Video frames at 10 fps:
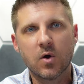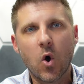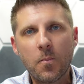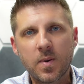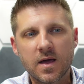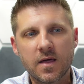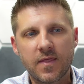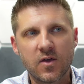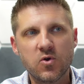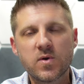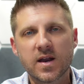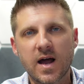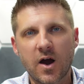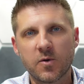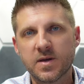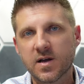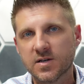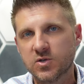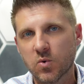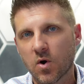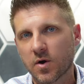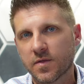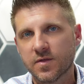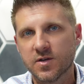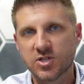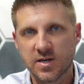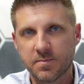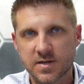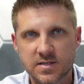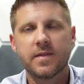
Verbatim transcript: hoping that you get hired because you are the cheapest.